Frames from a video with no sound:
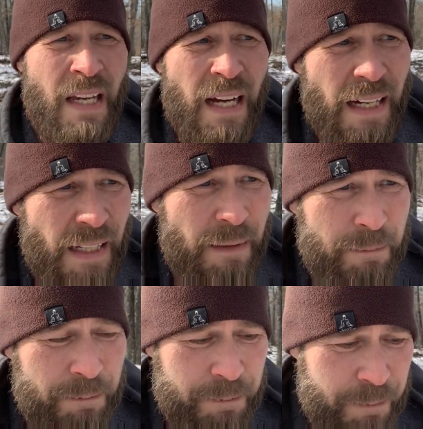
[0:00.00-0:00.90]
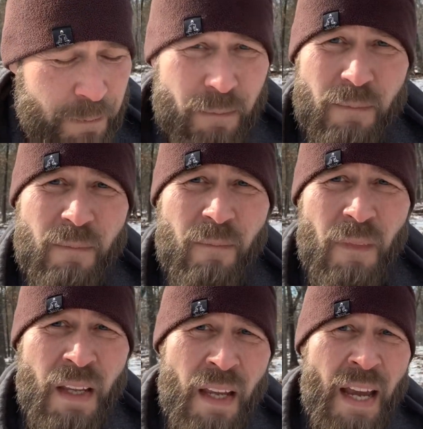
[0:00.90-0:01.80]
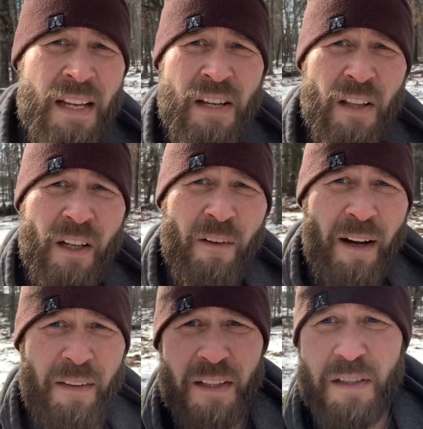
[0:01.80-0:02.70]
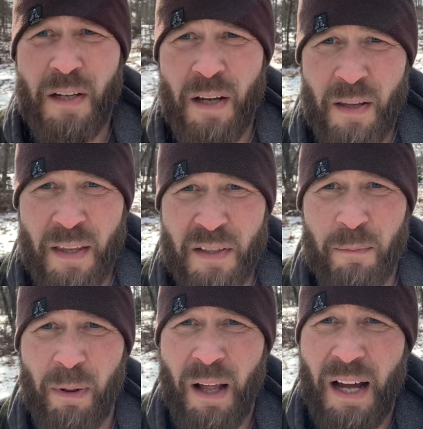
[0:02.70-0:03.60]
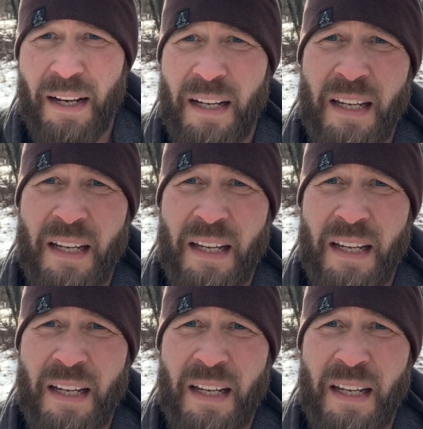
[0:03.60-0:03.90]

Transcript: As I look around this plot,